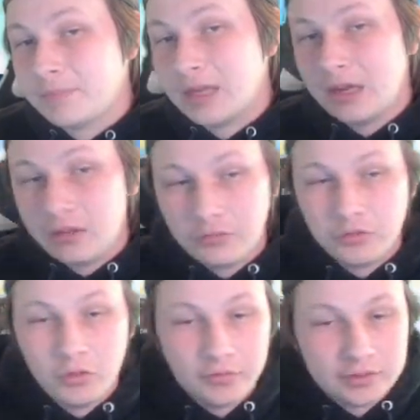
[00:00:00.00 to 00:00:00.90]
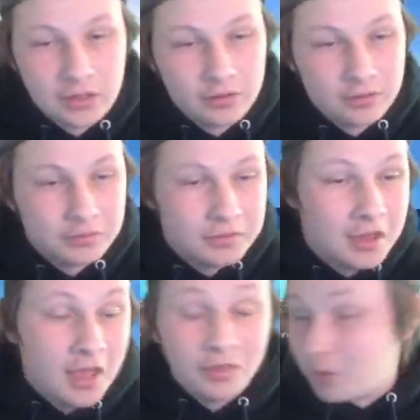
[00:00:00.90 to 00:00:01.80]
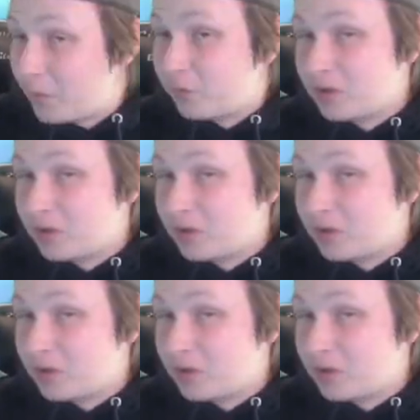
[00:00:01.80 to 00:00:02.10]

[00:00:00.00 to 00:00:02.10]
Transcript: I got a little too overzealous. So I was a little bit